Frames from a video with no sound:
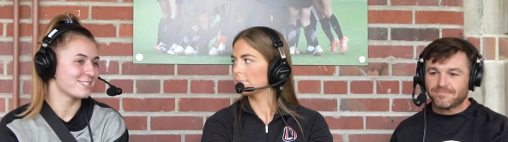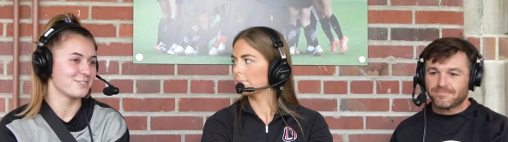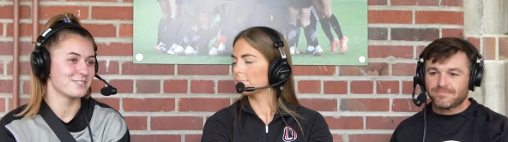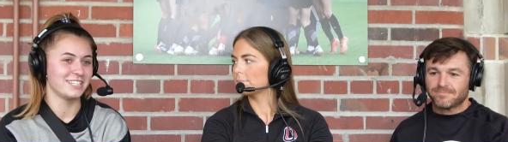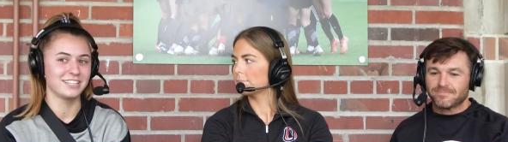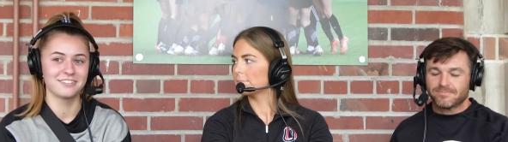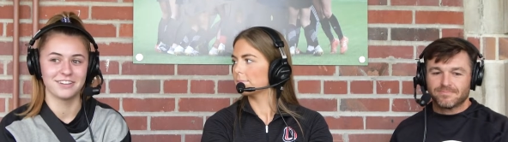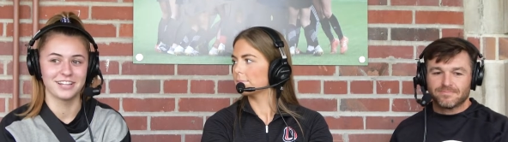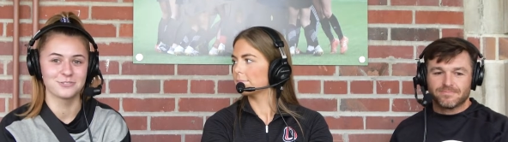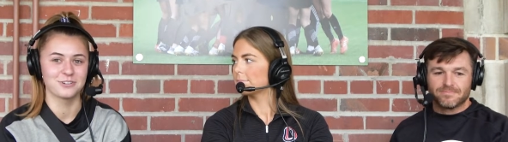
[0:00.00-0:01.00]
Speaker 1: So seeing the
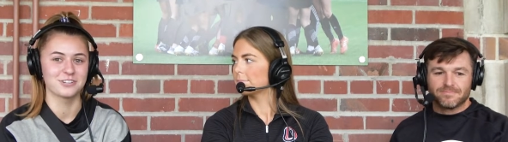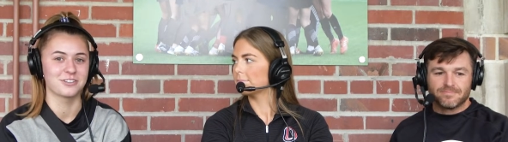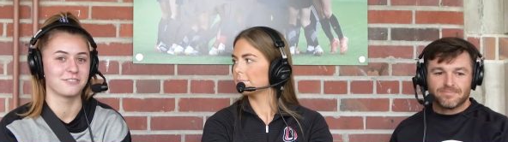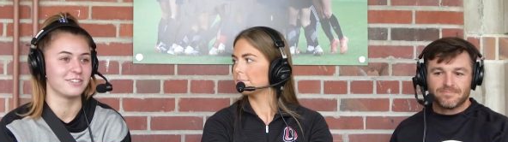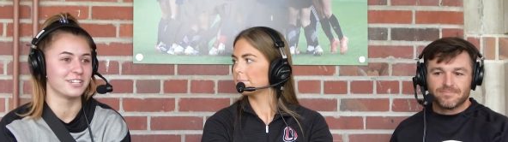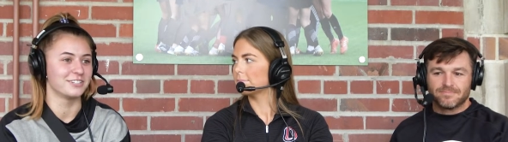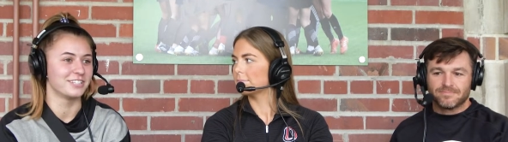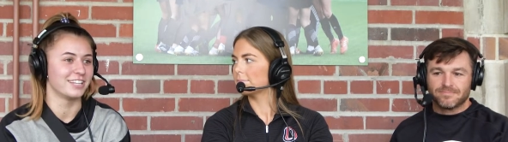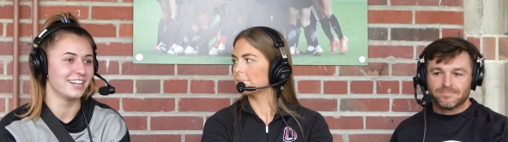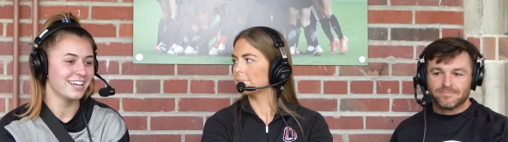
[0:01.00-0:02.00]
fans rush the
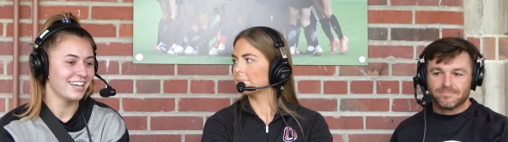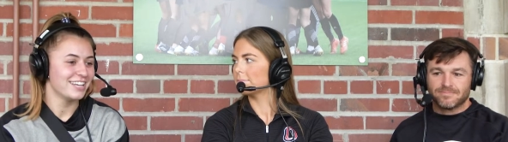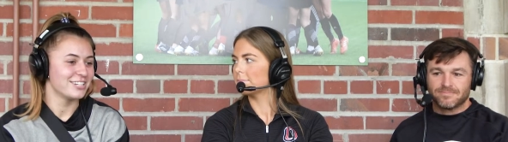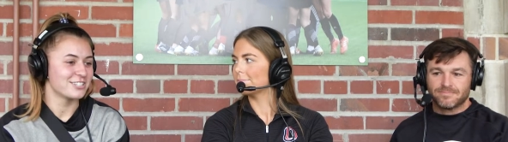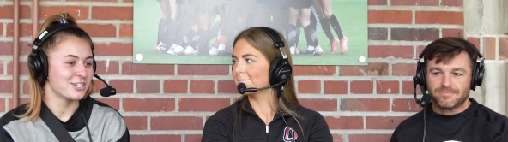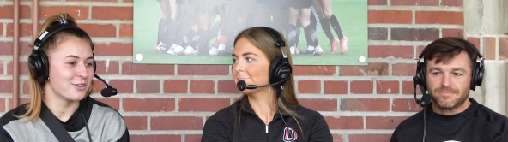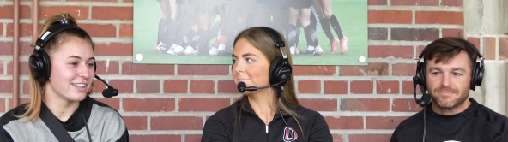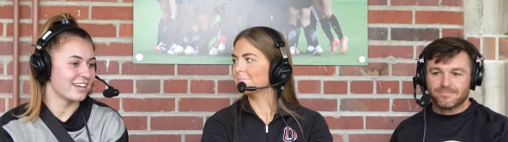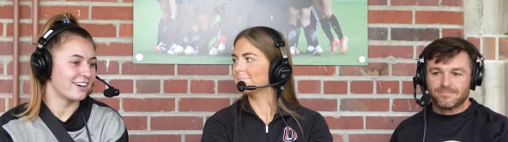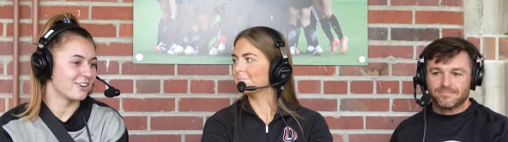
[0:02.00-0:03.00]
field and just
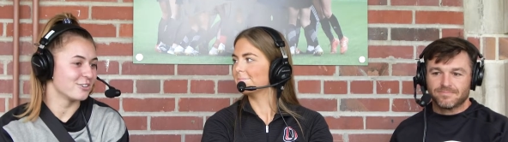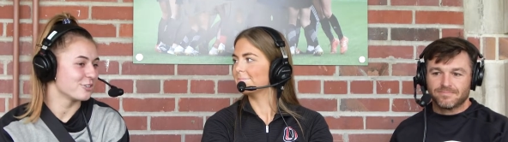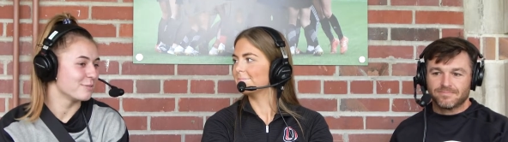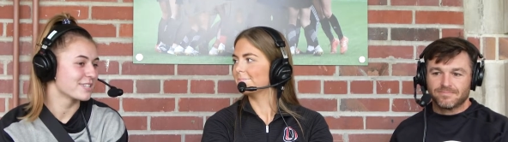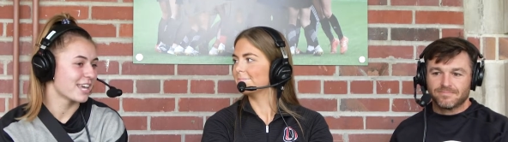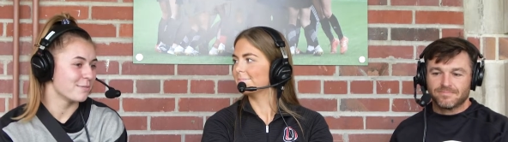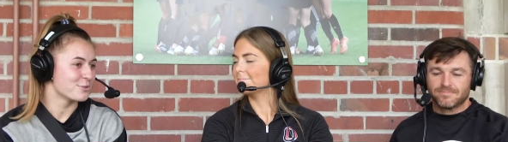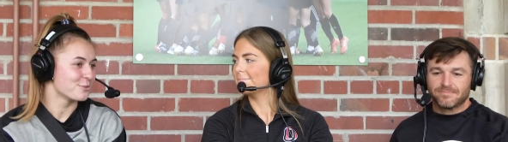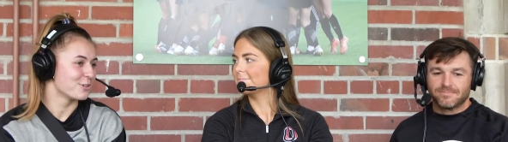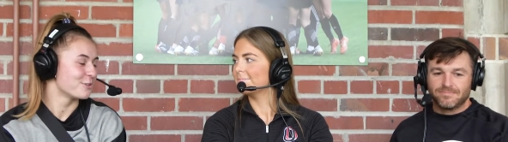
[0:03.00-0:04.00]
knowing that our dreams
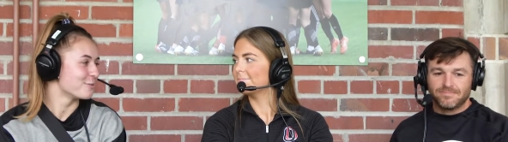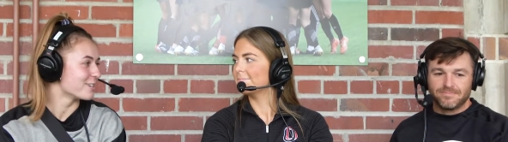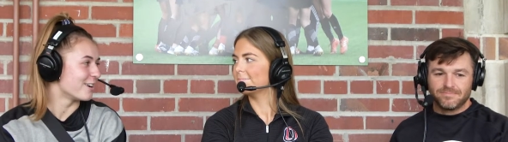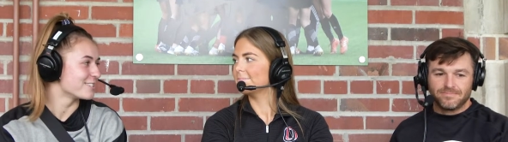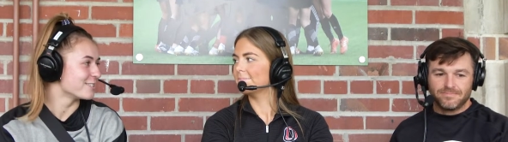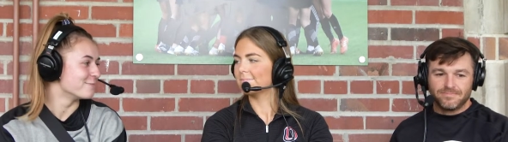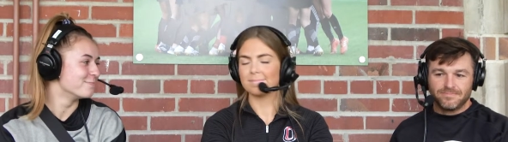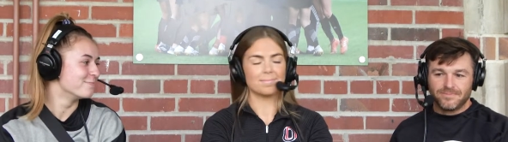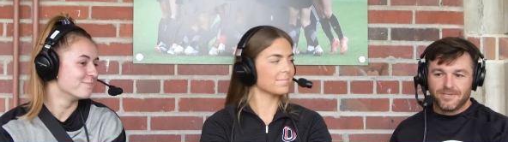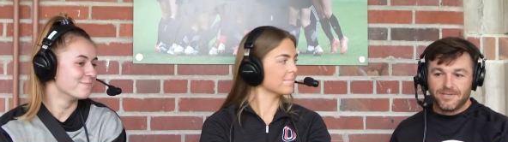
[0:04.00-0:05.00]
came true, it was
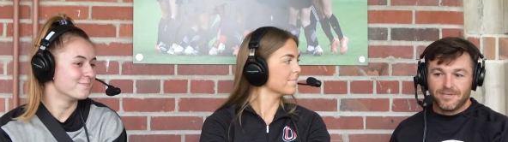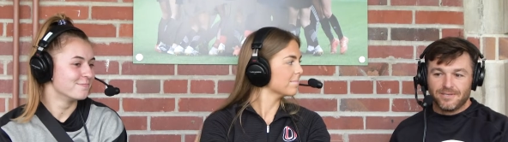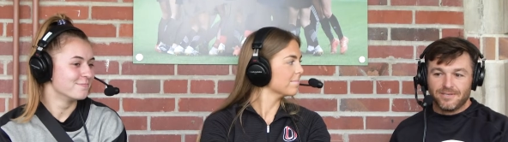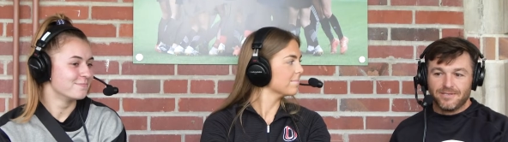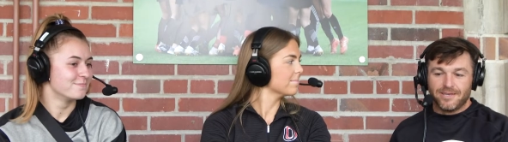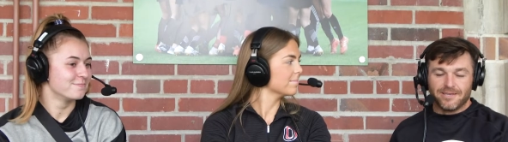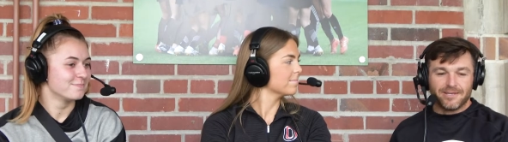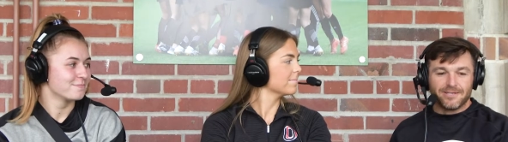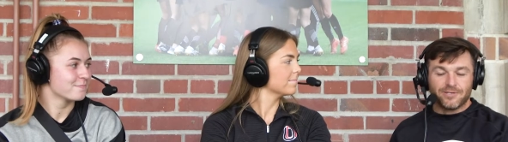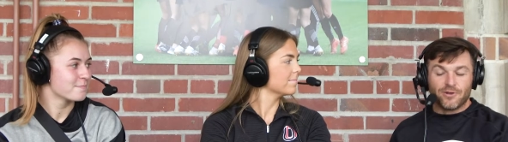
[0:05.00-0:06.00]
awesome.
Speaker 2: Yeah,
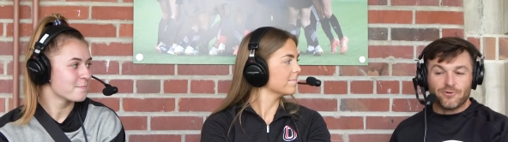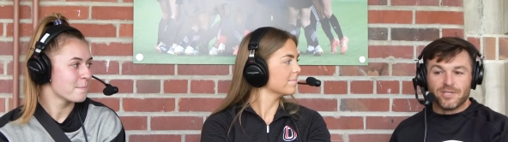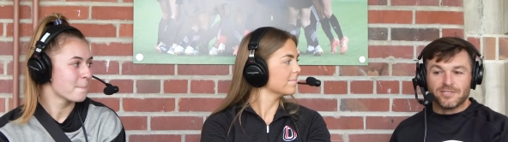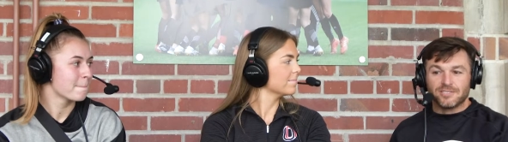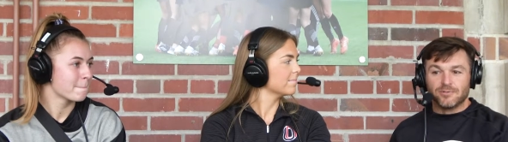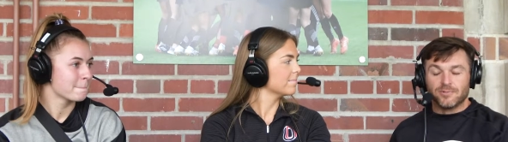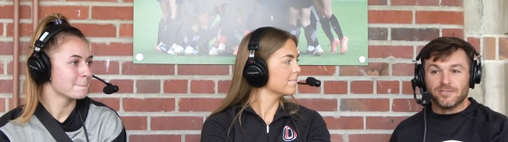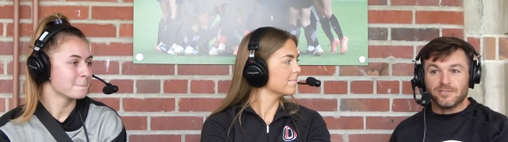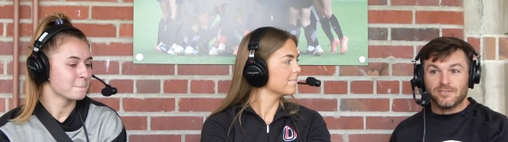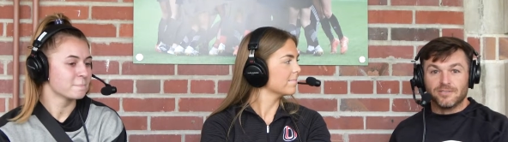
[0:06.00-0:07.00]
getting to go to the
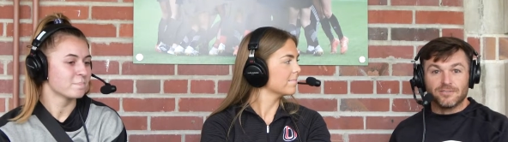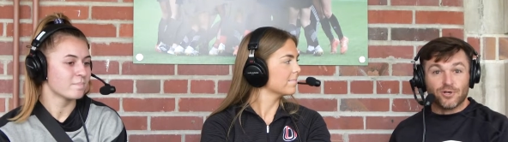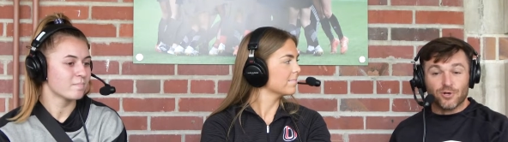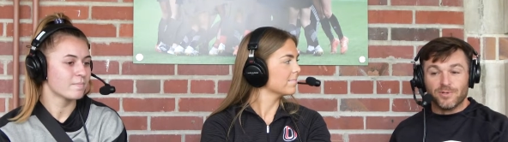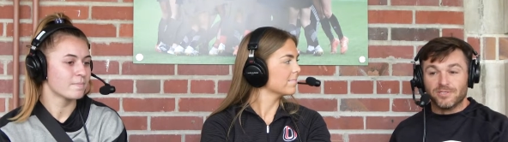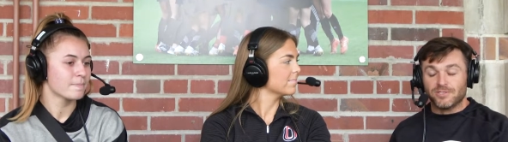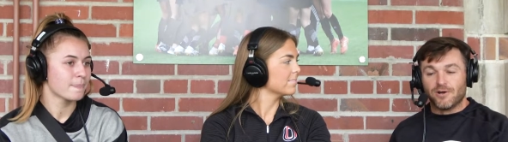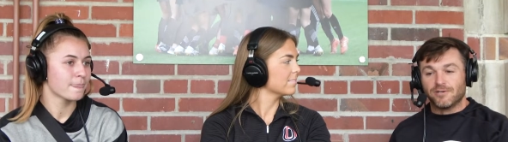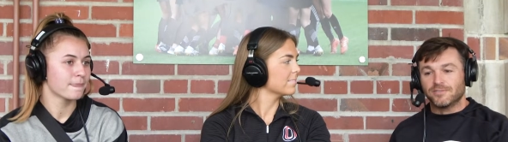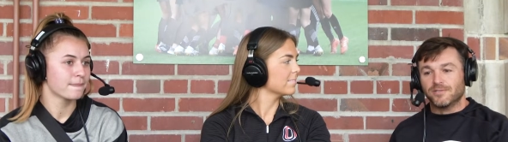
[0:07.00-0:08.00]
NCAA tournament is
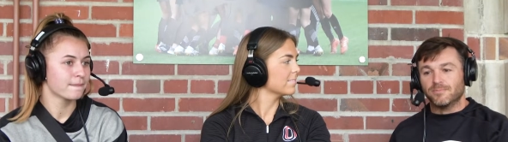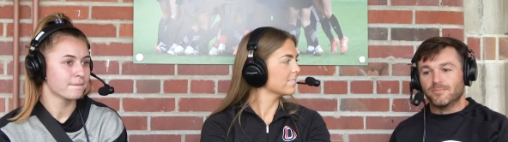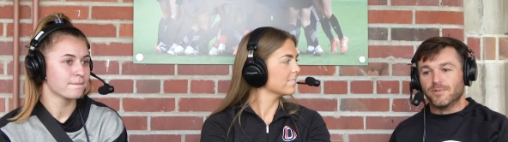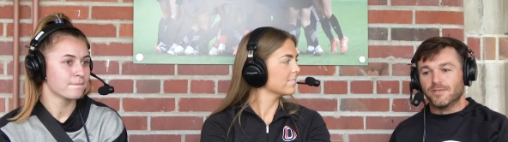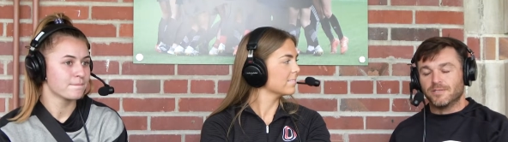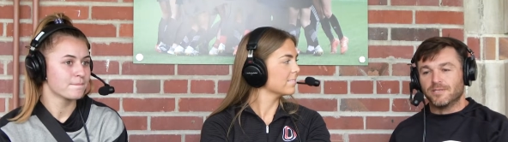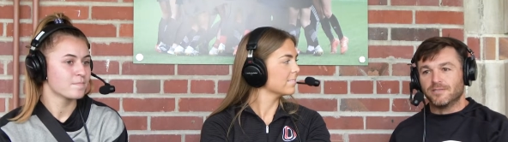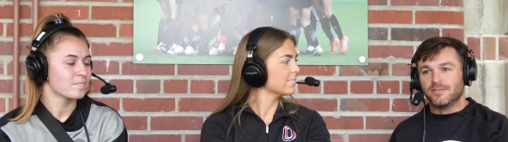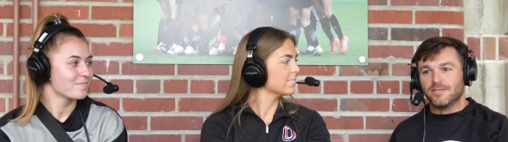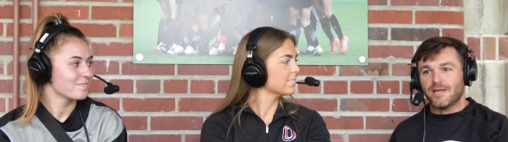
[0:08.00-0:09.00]
awesome, but
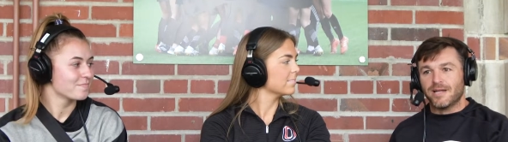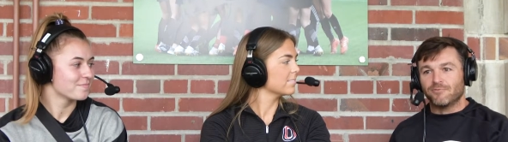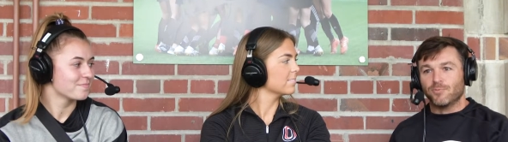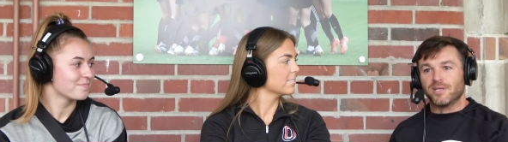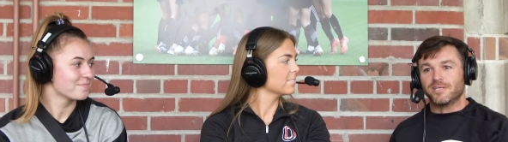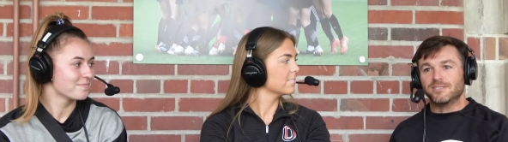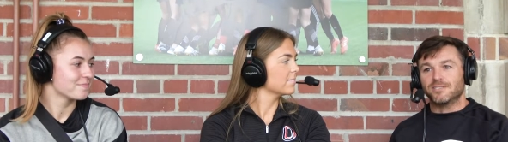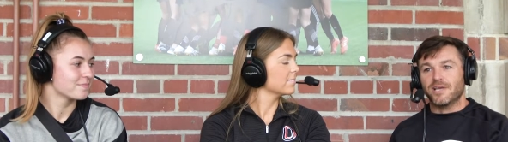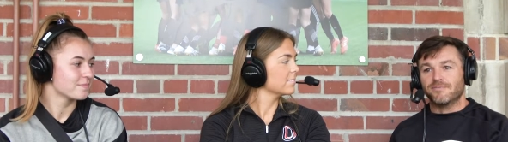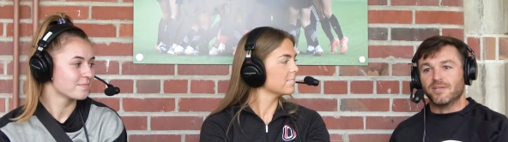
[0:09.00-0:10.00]
not everybody
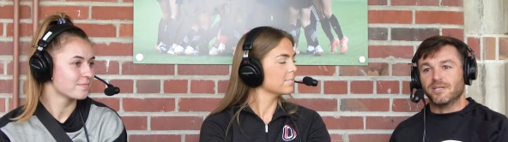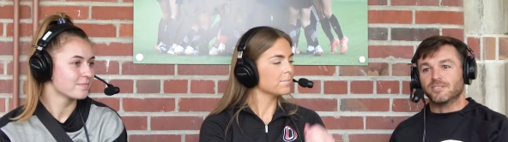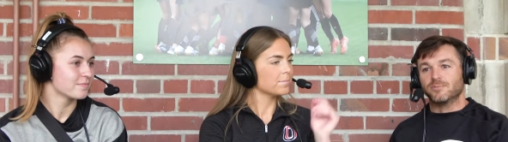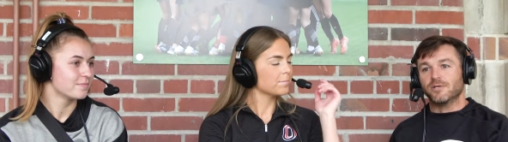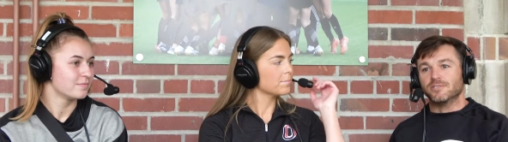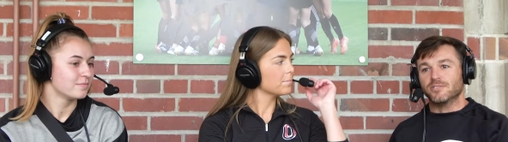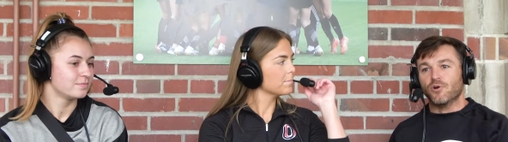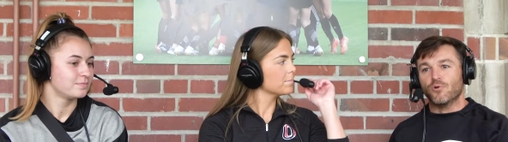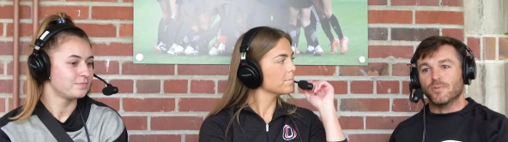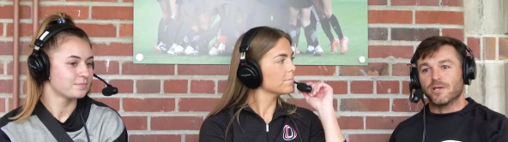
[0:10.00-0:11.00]
gets to have that experience at
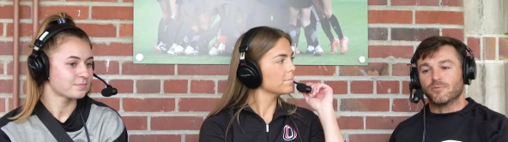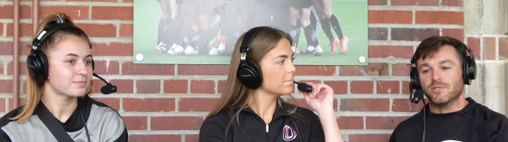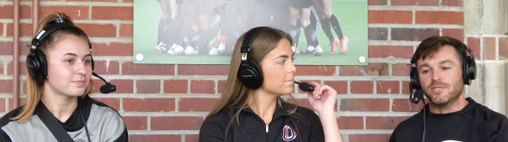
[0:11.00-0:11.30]
home like we